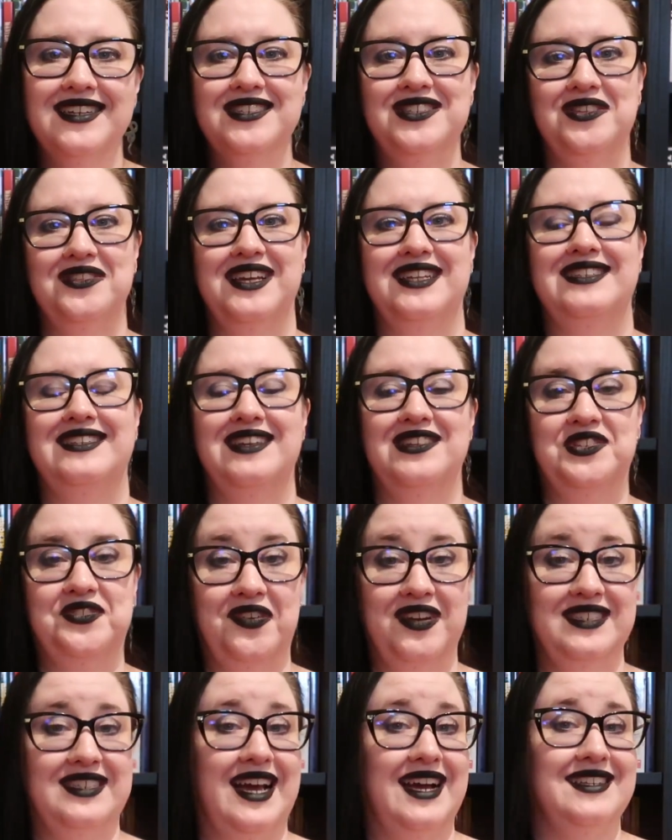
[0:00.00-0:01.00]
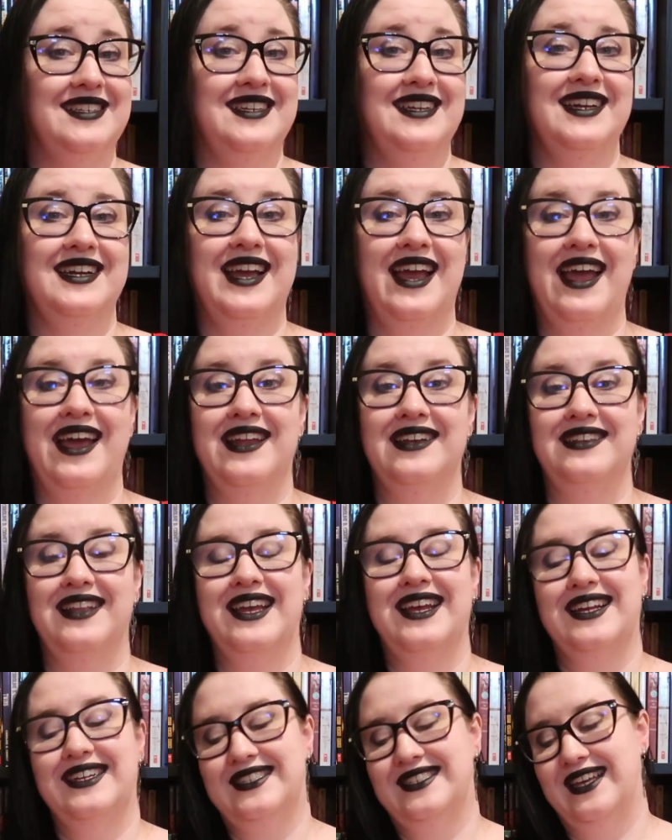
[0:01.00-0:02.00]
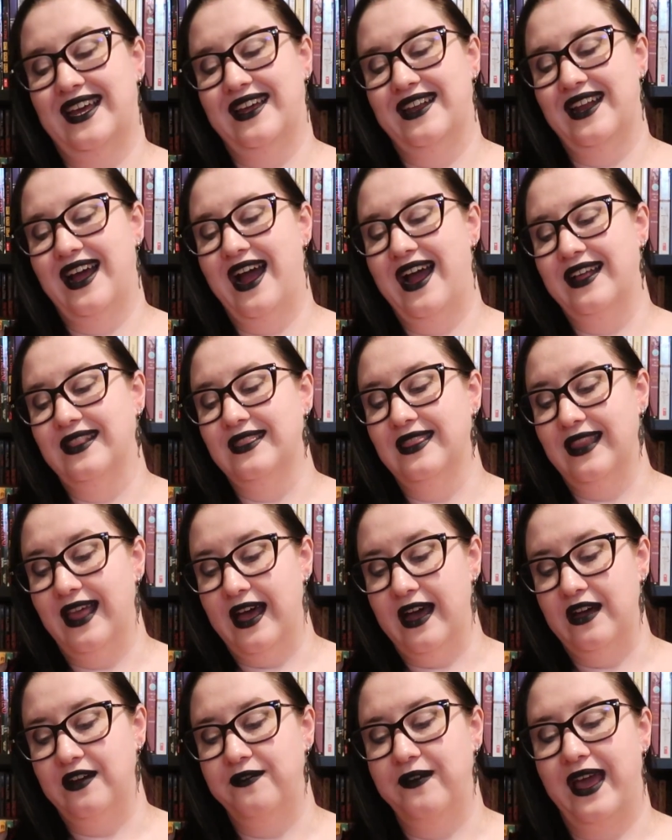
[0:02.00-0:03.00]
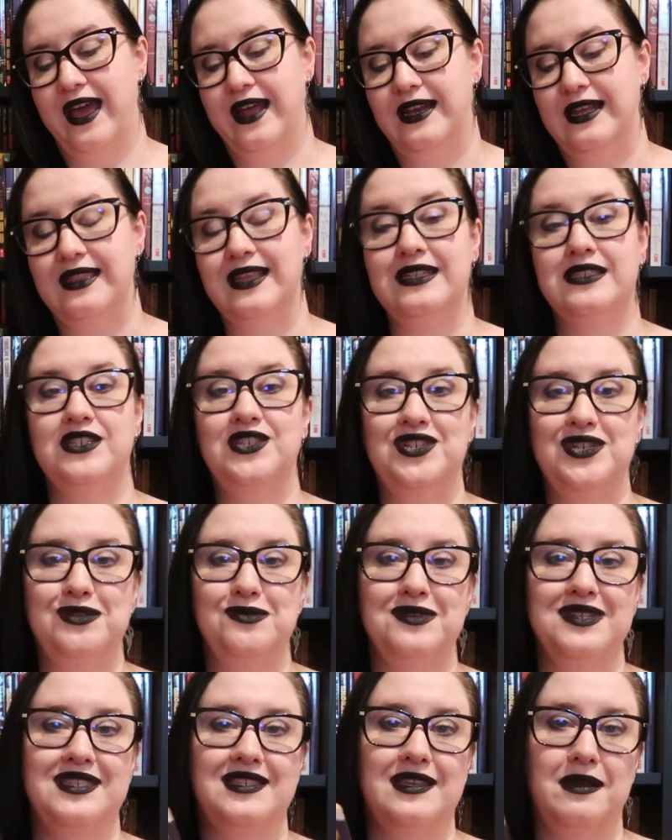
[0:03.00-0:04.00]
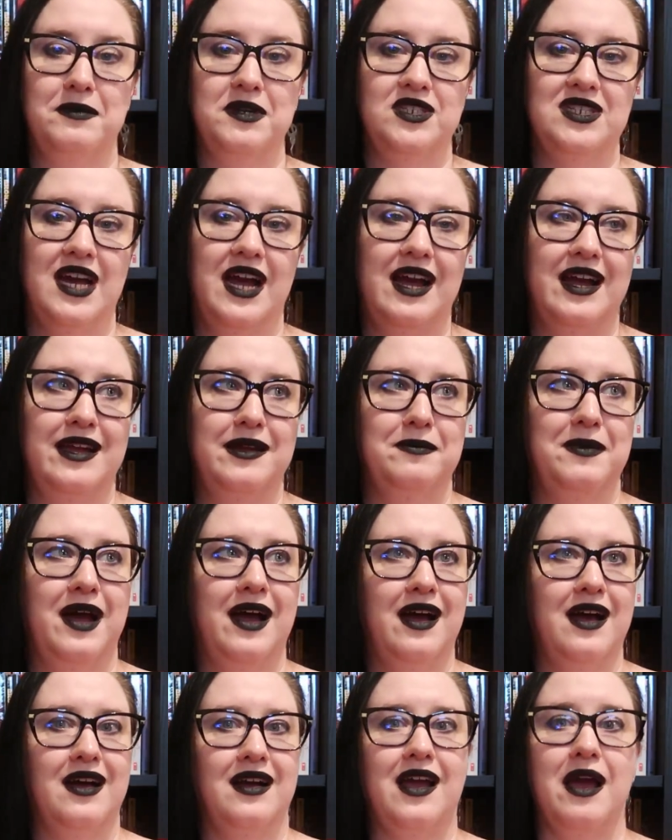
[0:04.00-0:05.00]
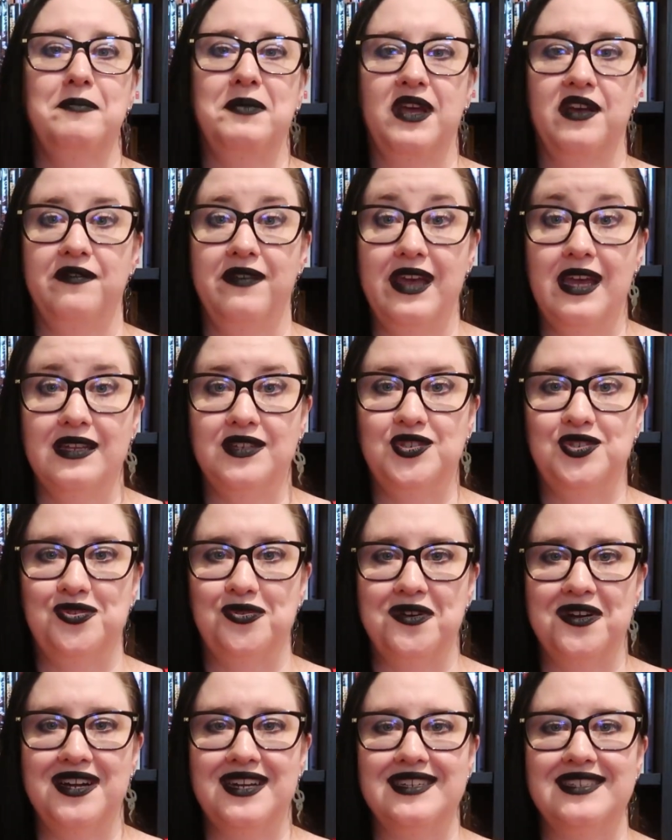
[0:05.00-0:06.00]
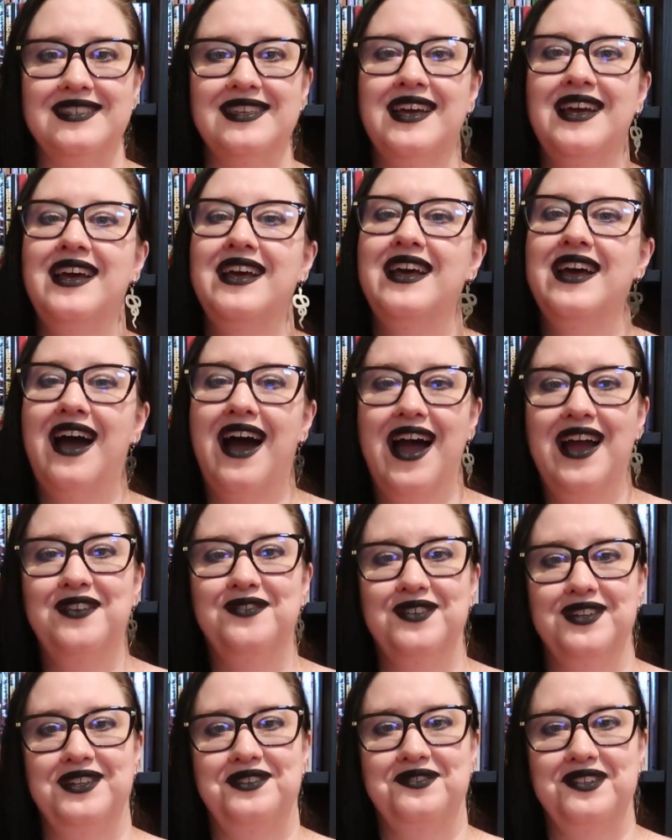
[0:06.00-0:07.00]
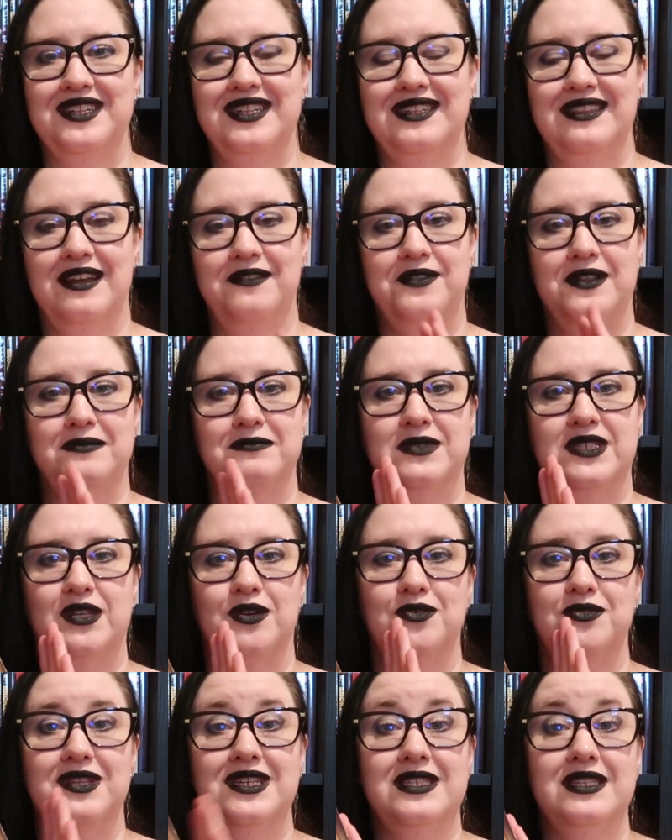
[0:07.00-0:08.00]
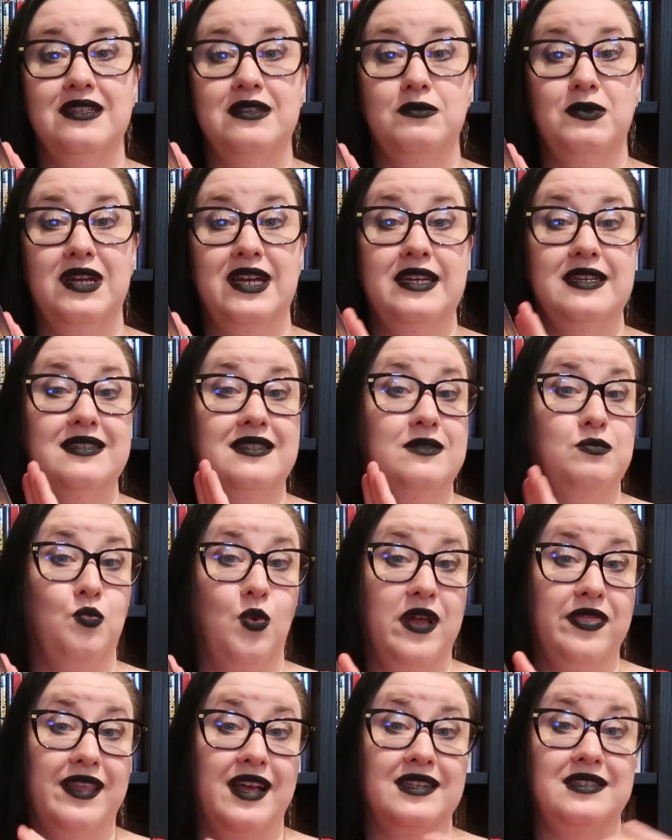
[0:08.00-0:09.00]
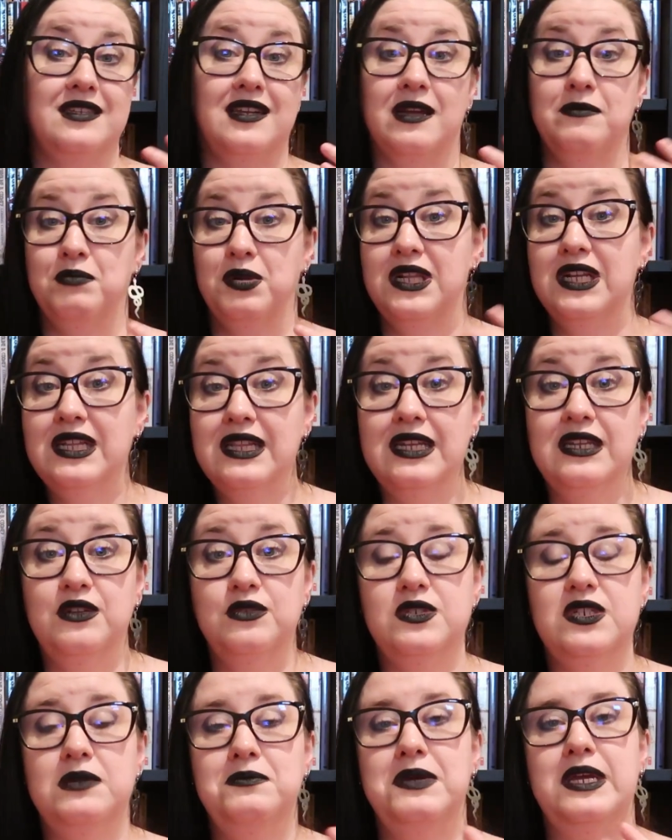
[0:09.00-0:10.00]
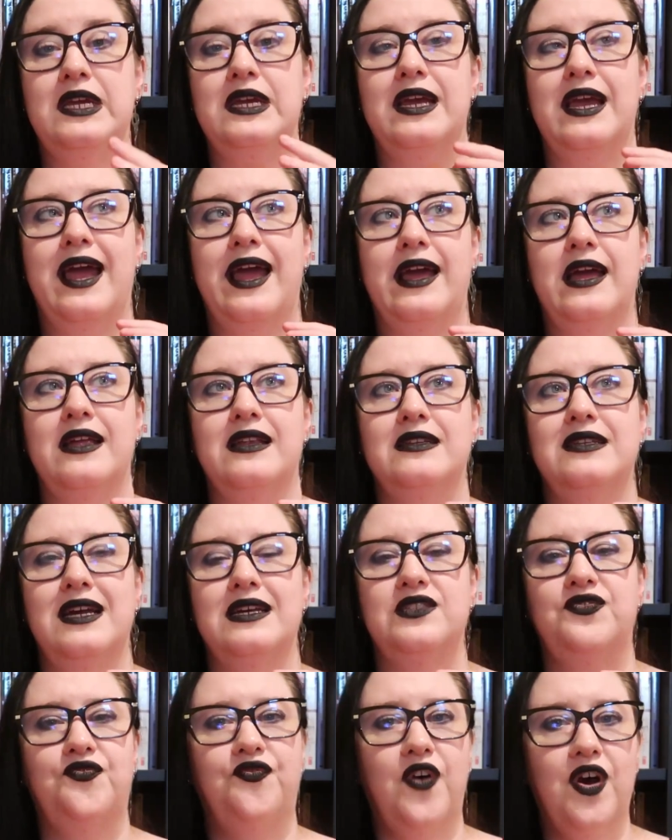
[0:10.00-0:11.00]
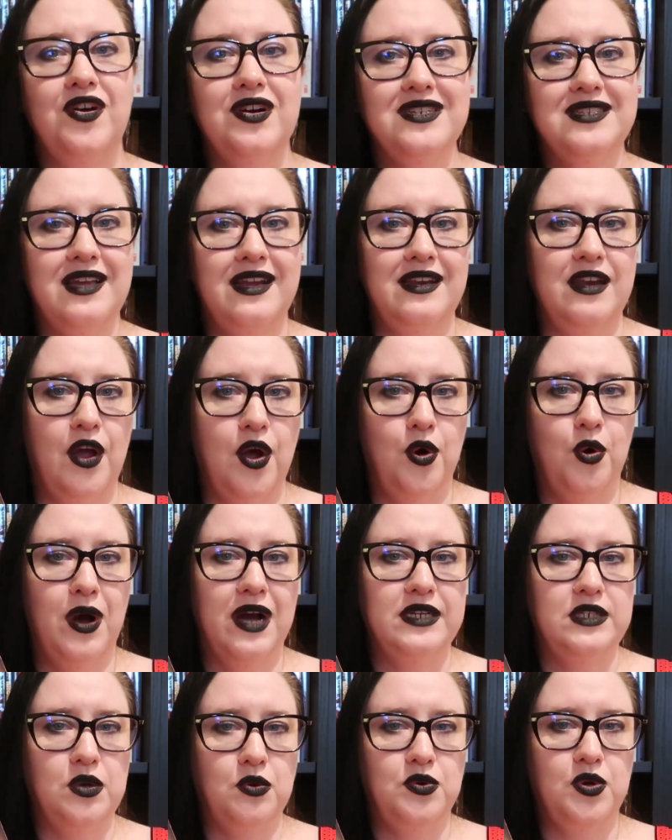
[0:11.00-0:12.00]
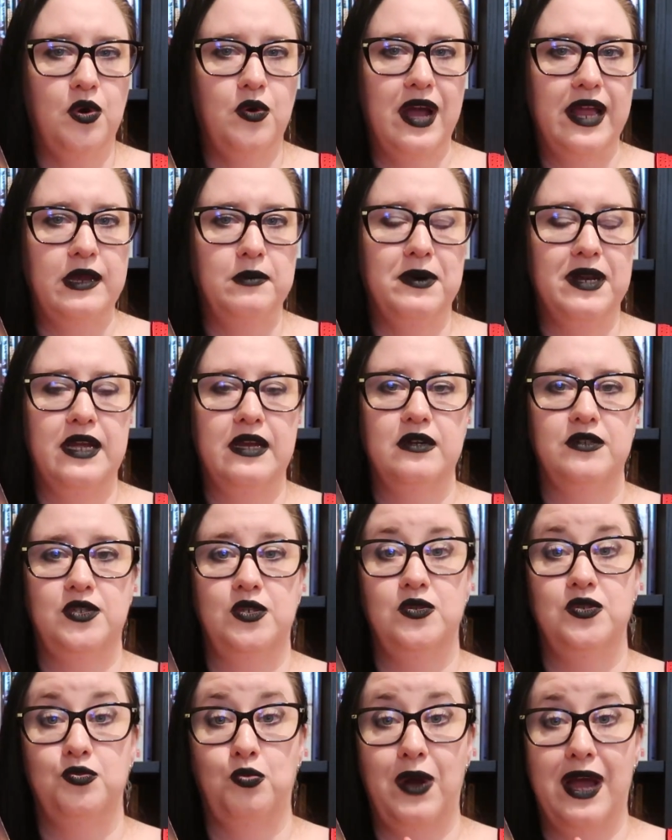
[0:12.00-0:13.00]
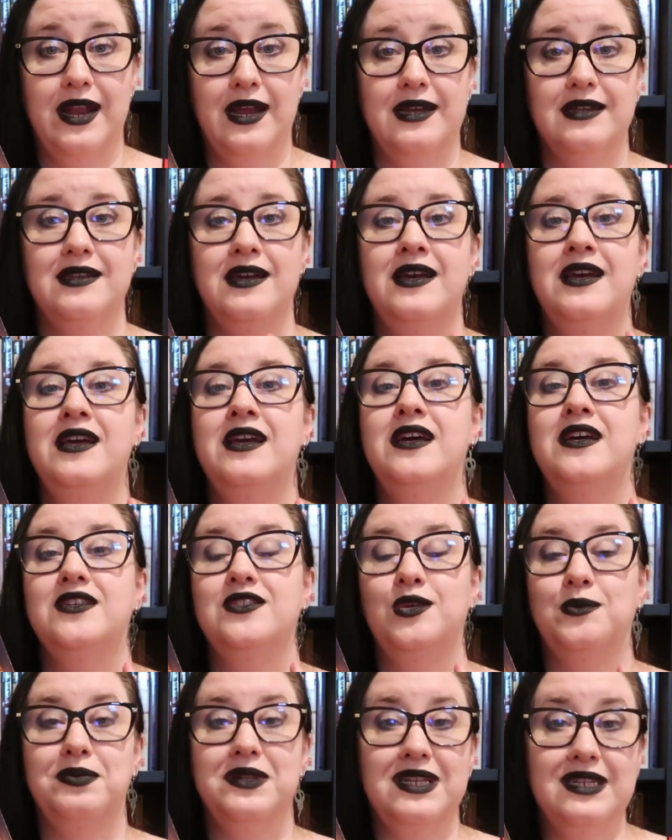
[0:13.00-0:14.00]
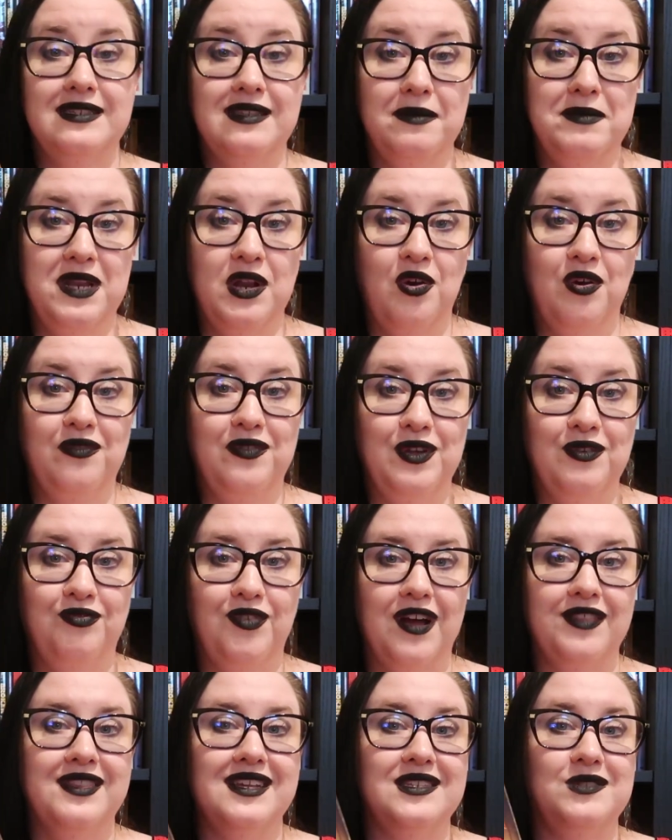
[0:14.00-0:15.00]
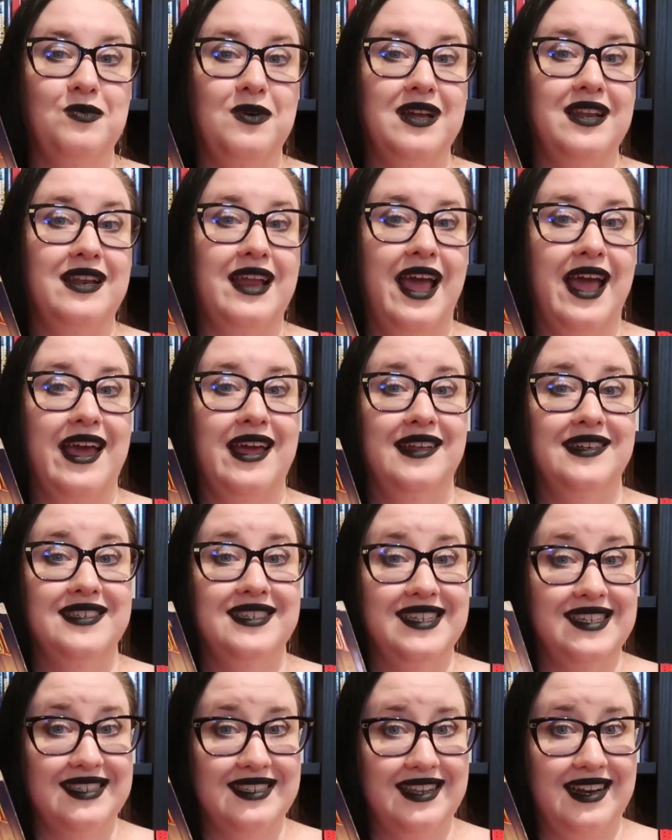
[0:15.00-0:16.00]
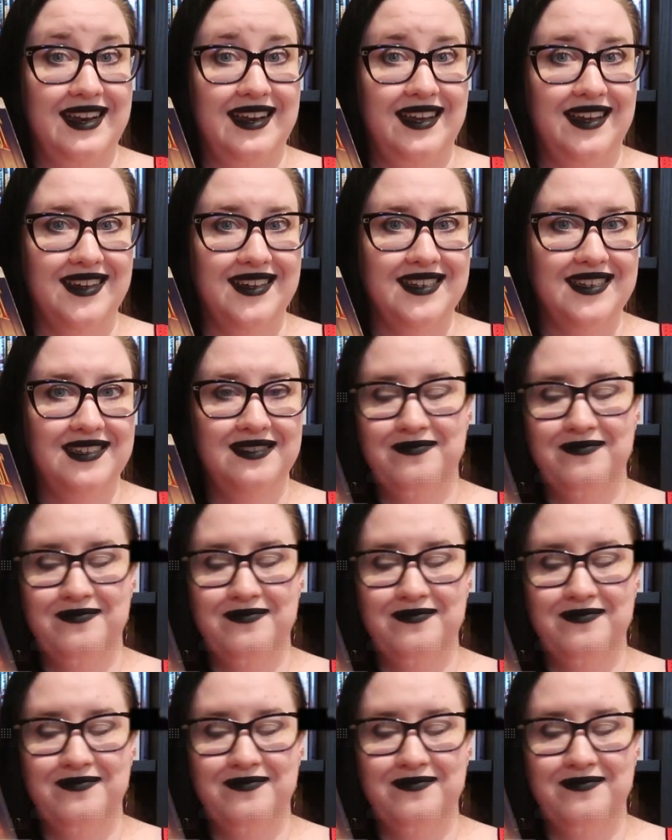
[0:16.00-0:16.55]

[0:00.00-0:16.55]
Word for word: So that sounds fantastic. And like I said, I love anything to do with summertime uh, coming of age stories. I really, really love them. So this is one that's completely new to me. And as far as I know, I don't know anybody else who's read it. So please let me know if you've read this one and is it any good?